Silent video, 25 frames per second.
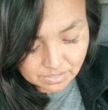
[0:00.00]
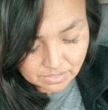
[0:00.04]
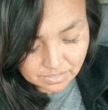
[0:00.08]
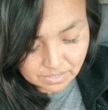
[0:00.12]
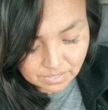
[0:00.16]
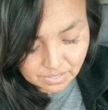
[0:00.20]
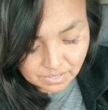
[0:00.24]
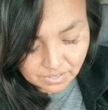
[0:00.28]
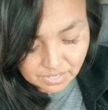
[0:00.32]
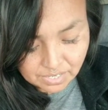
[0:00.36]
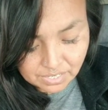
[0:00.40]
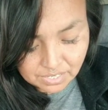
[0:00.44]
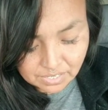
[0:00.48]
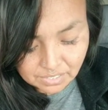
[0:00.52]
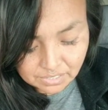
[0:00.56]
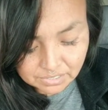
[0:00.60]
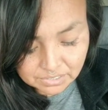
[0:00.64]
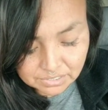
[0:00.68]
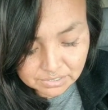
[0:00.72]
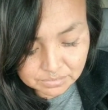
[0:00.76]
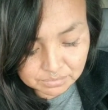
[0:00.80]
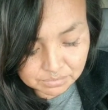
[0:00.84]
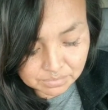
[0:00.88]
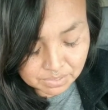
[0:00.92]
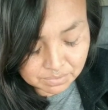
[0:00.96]
Now I
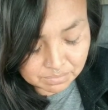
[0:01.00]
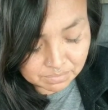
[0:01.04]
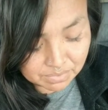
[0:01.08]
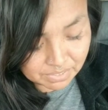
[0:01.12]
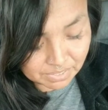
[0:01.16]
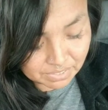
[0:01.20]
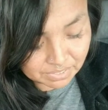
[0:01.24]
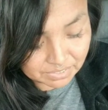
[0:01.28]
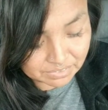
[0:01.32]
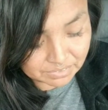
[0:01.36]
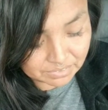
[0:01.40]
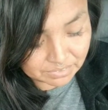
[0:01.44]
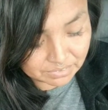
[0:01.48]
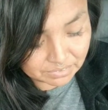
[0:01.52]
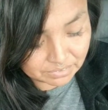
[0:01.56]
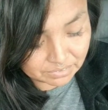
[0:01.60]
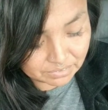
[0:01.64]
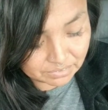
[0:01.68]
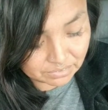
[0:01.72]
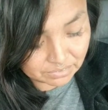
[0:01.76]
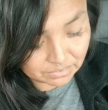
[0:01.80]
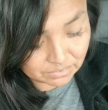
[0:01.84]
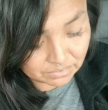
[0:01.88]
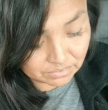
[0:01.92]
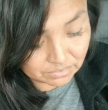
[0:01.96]
lost my
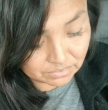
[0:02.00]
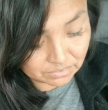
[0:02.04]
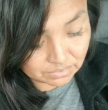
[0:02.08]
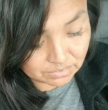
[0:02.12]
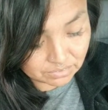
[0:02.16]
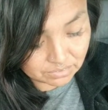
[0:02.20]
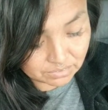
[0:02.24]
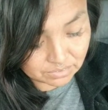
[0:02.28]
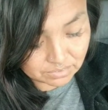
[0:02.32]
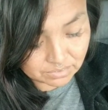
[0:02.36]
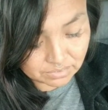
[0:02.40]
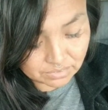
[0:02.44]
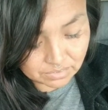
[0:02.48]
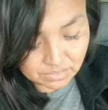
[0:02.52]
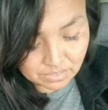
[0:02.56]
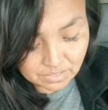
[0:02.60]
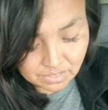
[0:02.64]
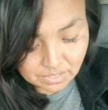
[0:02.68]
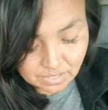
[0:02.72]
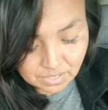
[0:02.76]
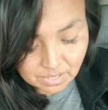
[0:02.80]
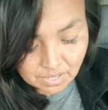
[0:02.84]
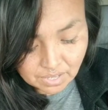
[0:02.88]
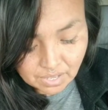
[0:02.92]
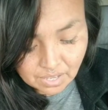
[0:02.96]
place.
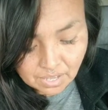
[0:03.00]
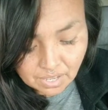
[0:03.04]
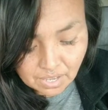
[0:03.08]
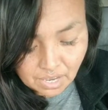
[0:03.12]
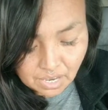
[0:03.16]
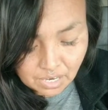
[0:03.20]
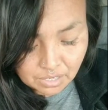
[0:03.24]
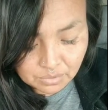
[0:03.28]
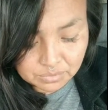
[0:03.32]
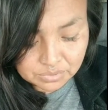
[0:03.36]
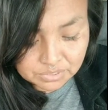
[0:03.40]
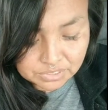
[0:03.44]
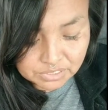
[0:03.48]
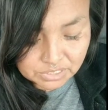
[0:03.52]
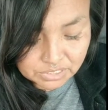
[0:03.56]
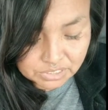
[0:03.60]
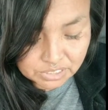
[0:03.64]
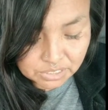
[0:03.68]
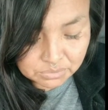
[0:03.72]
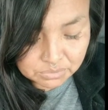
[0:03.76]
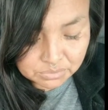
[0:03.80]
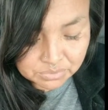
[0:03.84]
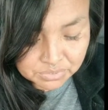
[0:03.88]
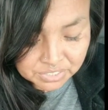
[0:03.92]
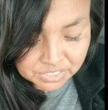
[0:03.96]
I was
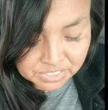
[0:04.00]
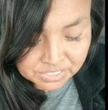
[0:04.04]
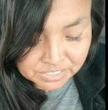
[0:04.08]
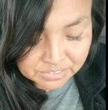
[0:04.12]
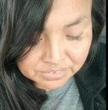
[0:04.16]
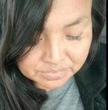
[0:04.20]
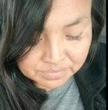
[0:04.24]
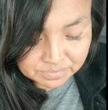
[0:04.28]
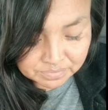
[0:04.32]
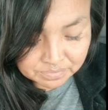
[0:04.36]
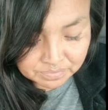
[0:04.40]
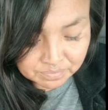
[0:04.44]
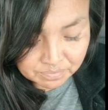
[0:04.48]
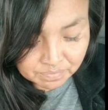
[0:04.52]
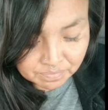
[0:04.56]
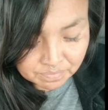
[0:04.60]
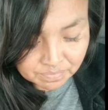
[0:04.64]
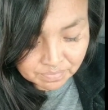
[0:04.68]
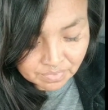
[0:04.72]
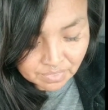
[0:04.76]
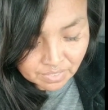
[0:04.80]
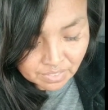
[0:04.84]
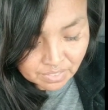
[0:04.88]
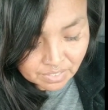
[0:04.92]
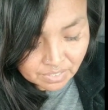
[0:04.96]
shivering,
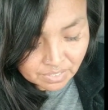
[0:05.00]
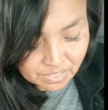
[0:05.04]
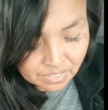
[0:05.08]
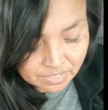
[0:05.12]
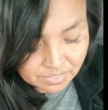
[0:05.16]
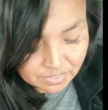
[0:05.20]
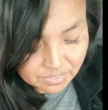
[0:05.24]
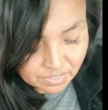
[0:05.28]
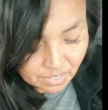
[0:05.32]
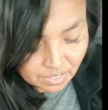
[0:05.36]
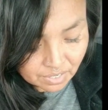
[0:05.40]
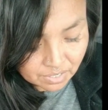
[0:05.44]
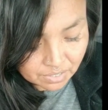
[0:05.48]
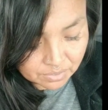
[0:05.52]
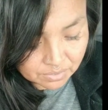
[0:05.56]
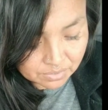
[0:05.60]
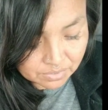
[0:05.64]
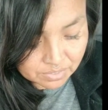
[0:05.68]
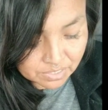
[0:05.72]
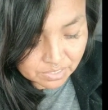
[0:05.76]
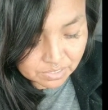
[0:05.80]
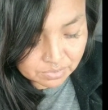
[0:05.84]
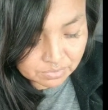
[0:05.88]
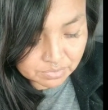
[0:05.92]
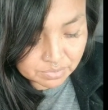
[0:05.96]
and not
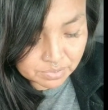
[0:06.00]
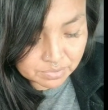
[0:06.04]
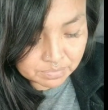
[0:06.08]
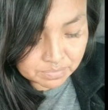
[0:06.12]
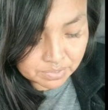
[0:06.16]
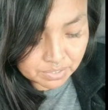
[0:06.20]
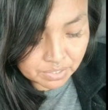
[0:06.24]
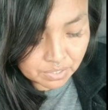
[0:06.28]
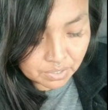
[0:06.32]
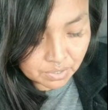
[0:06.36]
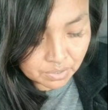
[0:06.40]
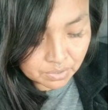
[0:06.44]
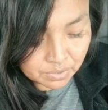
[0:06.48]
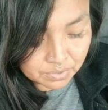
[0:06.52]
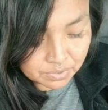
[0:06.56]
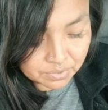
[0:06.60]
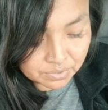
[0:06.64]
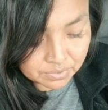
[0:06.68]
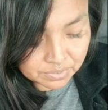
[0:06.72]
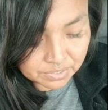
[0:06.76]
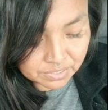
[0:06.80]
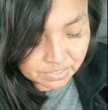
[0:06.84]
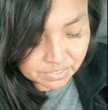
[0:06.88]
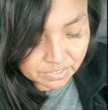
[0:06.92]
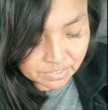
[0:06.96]
only from the
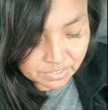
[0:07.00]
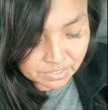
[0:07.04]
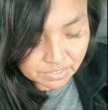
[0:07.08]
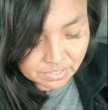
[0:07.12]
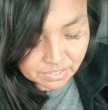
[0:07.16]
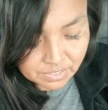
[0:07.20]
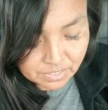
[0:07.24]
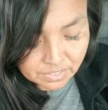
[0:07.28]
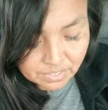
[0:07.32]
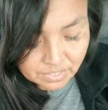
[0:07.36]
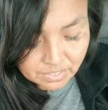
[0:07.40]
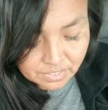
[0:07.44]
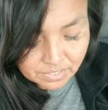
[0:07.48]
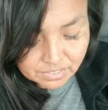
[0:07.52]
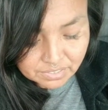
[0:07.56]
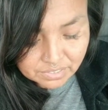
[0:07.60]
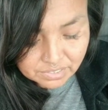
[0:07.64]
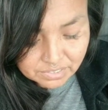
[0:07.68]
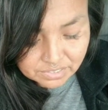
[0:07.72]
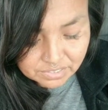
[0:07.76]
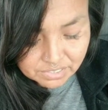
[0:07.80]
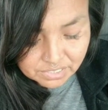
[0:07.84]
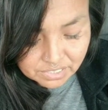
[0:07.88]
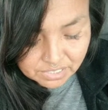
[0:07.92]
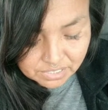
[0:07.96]
cold,
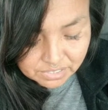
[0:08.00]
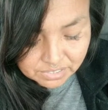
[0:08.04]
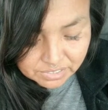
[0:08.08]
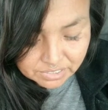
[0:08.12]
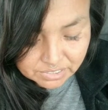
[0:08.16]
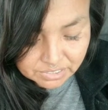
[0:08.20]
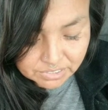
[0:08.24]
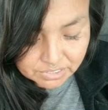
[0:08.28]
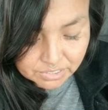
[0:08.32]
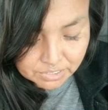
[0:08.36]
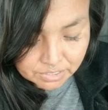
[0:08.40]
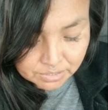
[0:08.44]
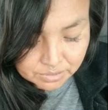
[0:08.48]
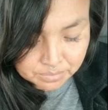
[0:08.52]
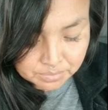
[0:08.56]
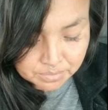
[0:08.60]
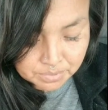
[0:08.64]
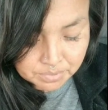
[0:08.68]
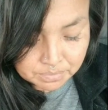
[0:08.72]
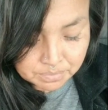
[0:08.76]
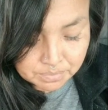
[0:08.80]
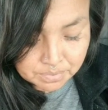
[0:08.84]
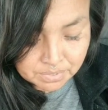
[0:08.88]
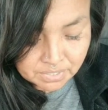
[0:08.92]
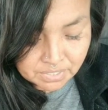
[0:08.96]
the nearest
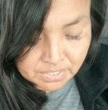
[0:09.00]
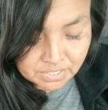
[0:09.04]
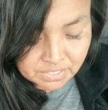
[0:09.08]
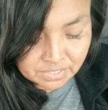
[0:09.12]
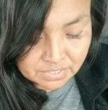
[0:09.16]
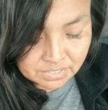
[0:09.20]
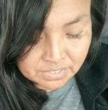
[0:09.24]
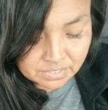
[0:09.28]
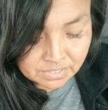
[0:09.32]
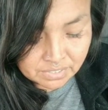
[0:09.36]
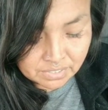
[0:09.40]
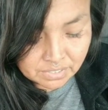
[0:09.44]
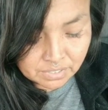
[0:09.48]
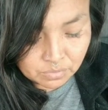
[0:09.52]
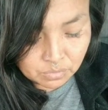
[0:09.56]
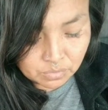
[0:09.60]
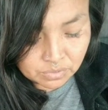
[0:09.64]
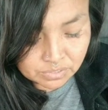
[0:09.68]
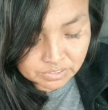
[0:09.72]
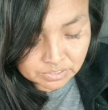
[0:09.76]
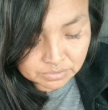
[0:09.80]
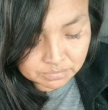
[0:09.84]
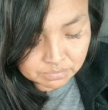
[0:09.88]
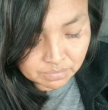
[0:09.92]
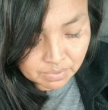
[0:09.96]
human being
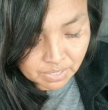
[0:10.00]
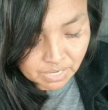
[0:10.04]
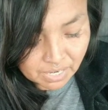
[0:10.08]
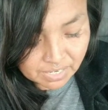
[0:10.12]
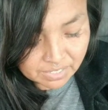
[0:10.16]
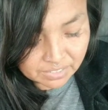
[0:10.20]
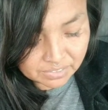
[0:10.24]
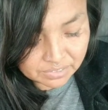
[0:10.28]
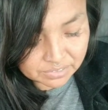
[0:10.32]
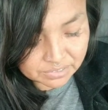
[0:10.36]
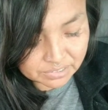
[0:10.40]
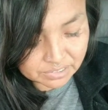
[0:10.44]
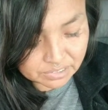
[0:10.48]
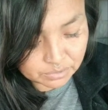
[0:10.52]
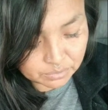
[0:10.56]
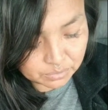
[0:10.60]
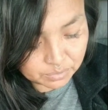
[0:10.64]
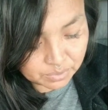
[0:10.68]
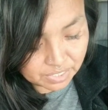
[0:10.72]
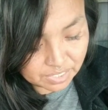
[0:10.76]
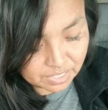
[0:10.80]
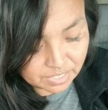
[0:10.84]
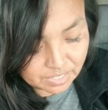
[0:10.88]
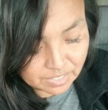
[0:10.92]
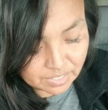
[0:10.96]
was miles
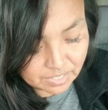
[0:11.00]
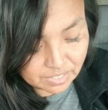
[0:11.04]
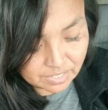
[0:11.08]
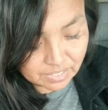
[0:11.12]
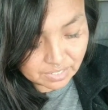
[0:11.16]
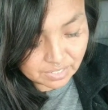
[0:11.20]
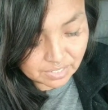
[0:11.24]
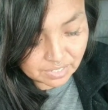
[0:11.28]
away.